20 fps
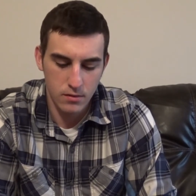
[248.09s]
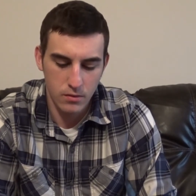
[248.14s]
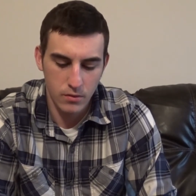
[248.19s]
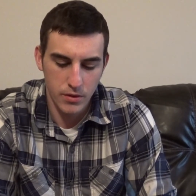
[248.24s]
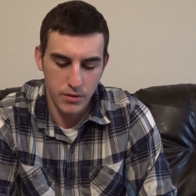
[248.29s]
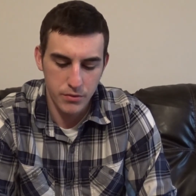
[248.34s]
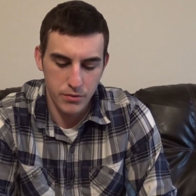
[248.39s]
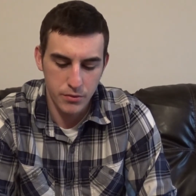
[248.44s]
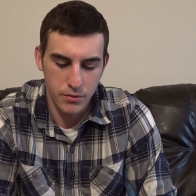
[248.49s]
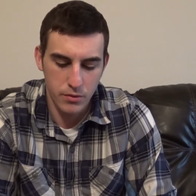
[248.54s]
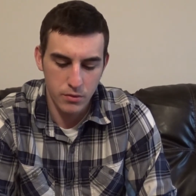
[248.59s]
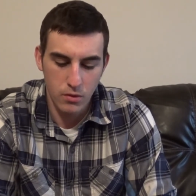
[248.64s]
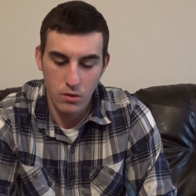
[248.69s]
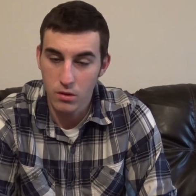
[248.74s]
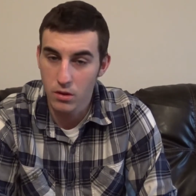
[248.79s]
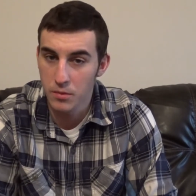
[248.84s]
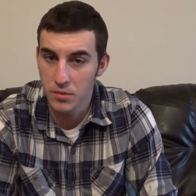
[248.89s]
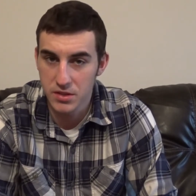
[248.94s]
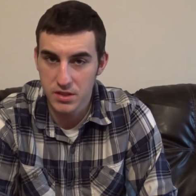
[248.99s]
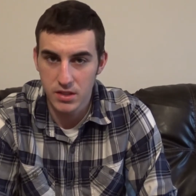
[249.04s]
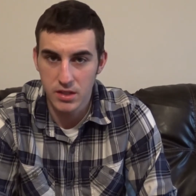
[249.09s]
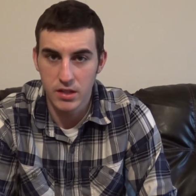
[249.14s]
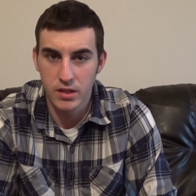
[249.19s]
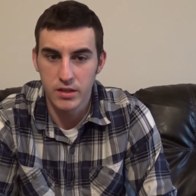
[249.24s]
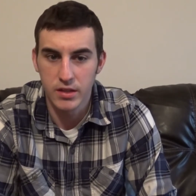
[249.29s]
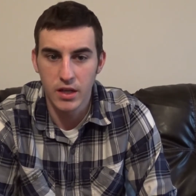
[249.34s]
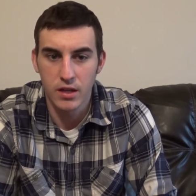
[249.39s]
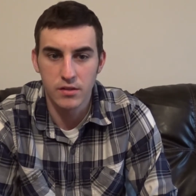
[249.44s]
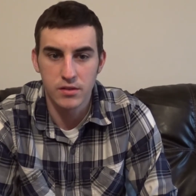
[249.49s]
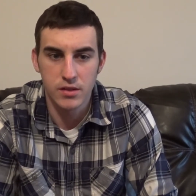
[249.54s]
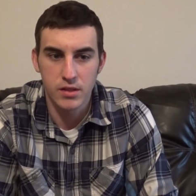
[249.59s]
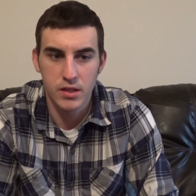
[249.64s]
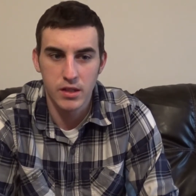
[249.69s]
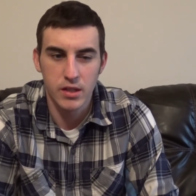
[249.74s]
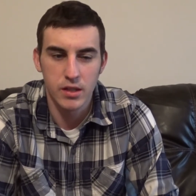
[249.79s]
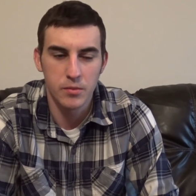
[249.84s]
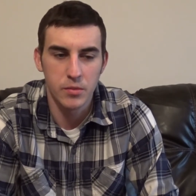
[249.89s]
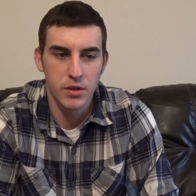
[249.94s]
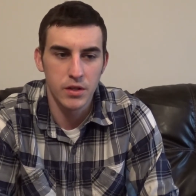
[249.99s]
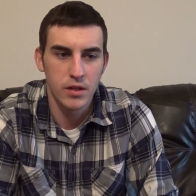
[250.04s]
went through Oklahoma City and Del
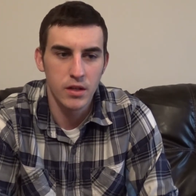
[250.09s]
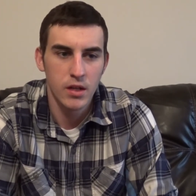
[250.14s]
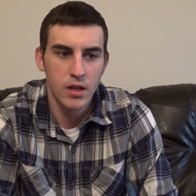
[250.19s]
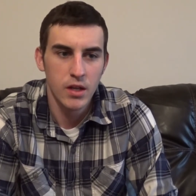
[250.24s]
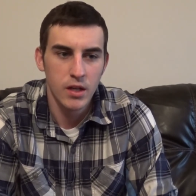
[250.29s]
City. But